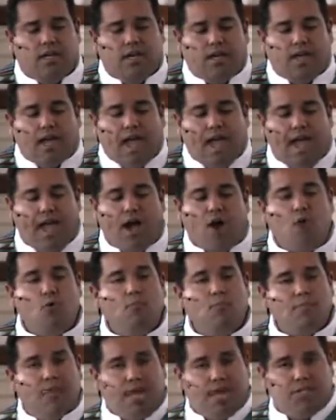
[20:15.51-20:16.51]
how
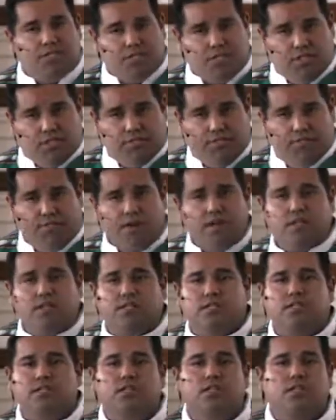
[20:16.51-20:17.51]
best to
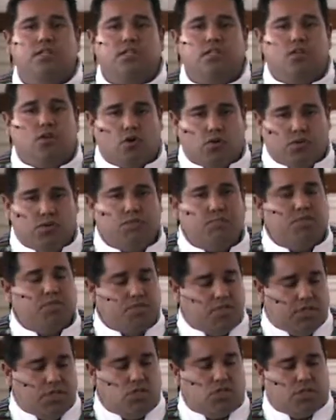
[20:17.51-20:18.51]
fund those
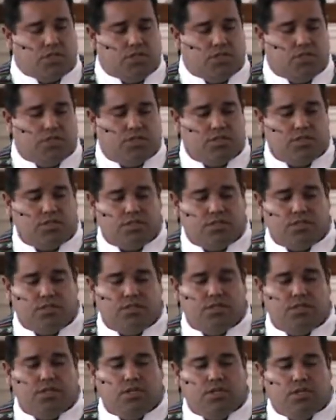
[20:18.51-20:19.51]
positions.
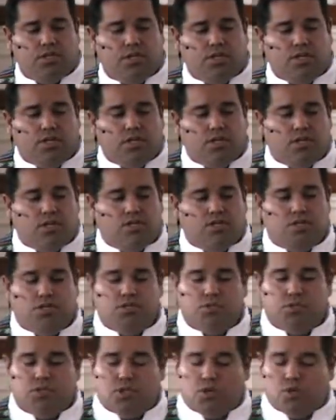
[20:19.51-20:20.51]
To
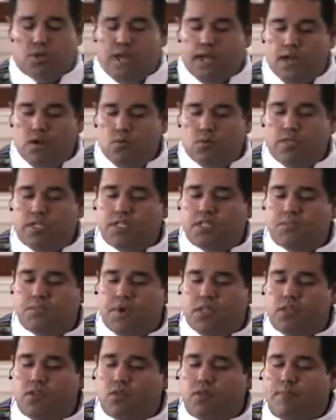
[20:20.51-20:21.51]
do so now would
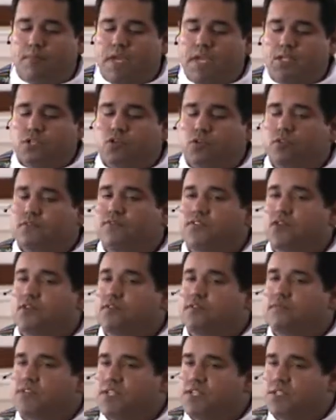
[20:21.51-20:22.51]
expend the remainder of your
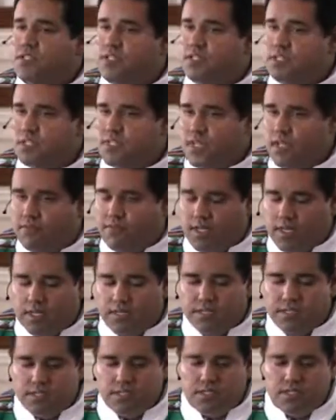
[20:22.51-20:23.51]
invested
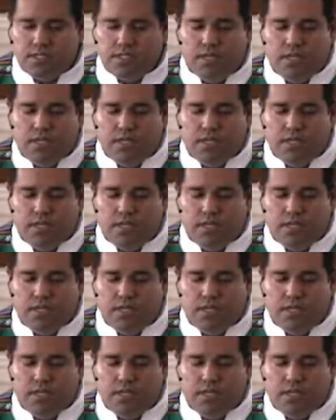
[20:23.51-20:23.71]
savings.